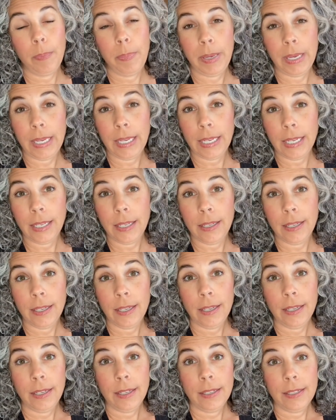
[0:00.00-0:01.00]
pig,
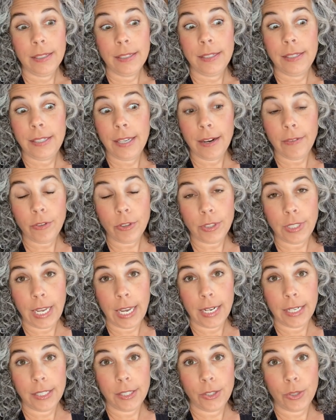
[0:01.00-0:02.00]
several
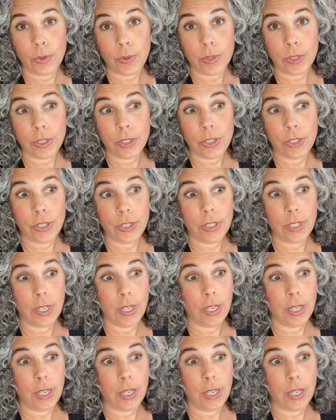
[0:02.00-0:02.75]
dinosaurs.